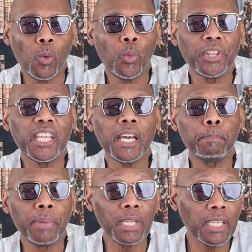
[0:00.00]
with the
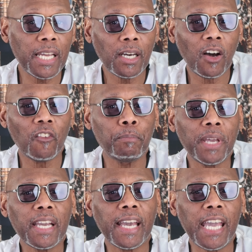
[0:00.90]
ability of
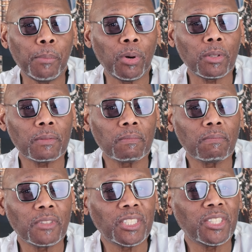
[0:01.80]
being able
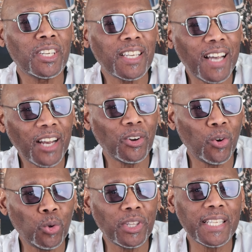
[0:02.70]
to not
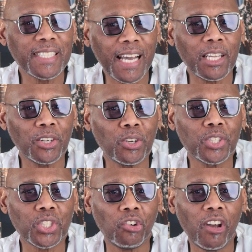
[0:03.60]
only tell a good
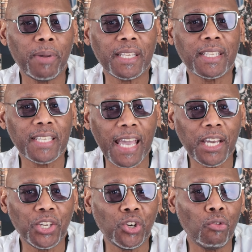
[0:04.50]
story, but
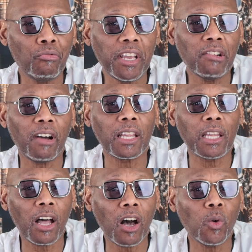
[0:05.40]
take your reader
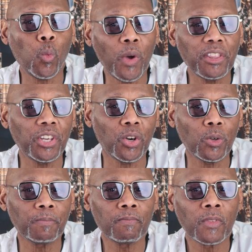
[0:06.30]
along with you,
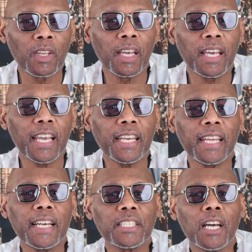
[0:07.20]
it
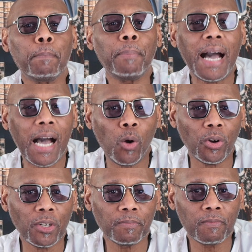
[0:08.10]
is a power